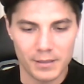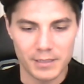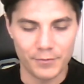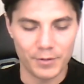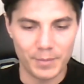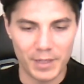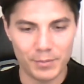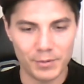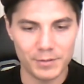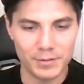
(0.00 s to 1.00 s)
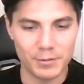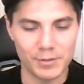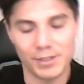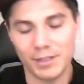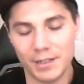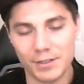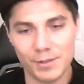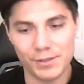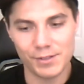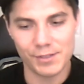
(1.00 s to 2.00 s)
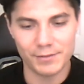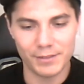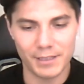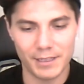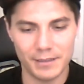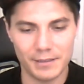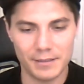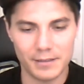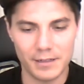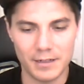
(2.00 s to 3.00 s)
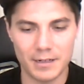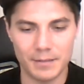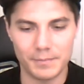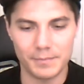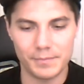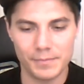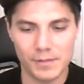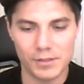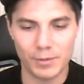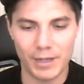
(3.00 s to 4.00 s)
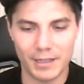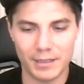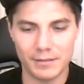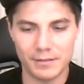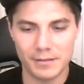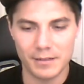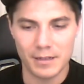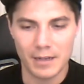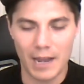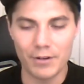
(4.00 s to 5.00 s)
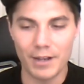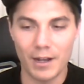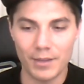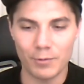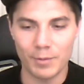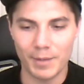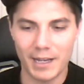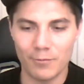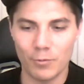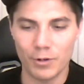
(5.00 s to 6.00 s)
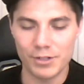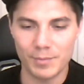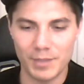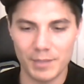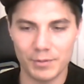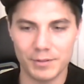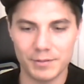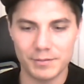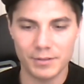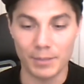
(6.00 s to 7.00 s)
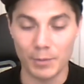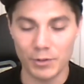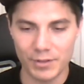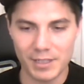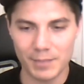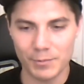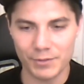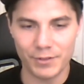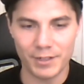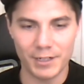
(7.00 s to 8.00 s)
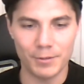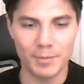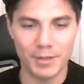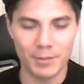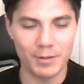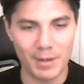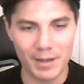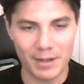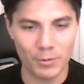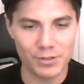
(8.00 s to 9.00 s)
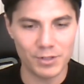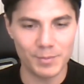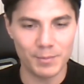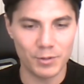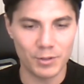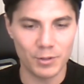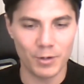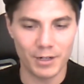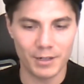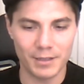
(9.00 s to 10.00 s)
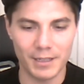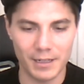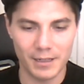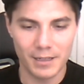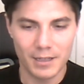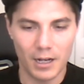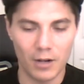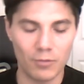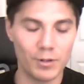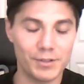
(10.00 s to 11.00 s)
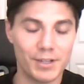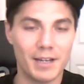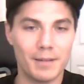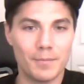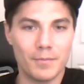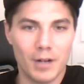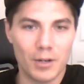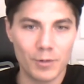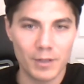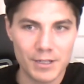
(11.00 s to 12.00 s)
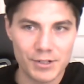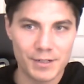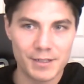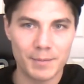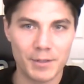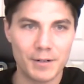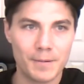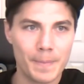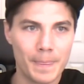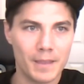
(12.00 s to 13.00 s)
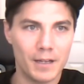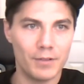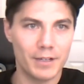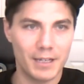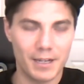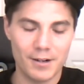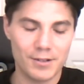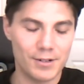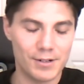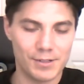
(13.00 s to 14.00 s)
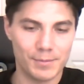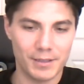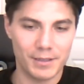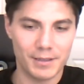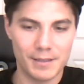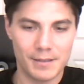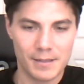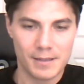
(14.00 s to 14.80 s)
different people who would sit next to us and stuff like that. So we had, every now and then we might have one or two people. It's like most of the team was Infinity War, but then we might have one or two people who are working on like a real-time Unreal Engine demo of like a character or something like that.